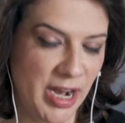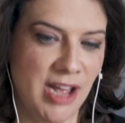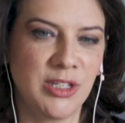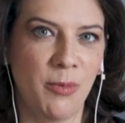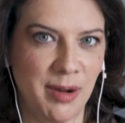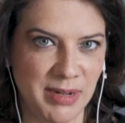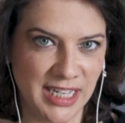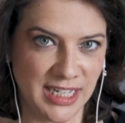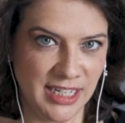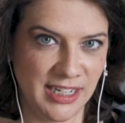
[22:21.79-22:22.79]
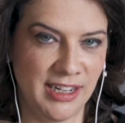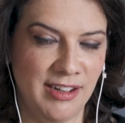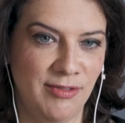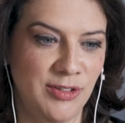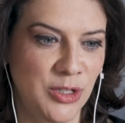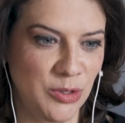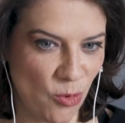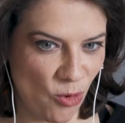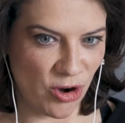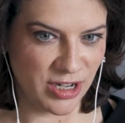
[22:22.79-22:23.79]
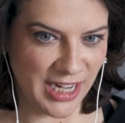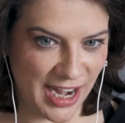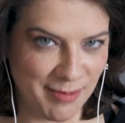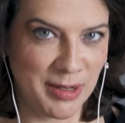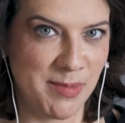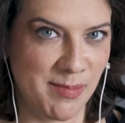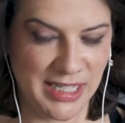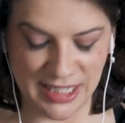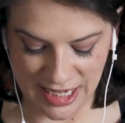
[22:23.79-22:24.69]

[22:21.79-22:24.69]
but I also want to be sensitive to your time commitments